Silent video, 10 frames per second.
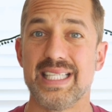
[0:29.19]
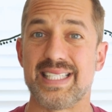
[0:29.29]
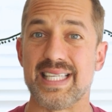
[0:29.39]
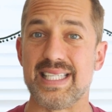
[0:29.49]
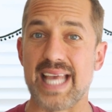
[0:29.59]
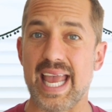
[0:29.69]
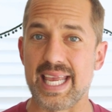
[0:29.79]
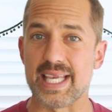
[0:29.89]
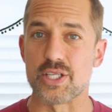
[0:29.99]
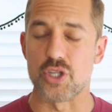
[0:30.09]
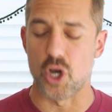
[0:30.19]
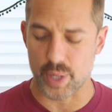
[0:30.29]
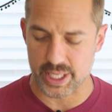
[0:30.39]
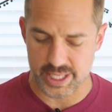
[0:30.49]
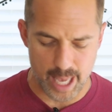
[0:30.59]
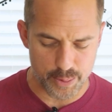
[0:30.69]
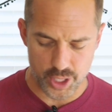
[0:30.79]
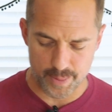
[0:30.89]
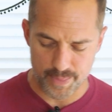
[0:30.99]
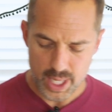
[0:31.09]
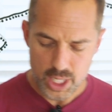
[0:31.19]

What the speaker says: Today is no exception.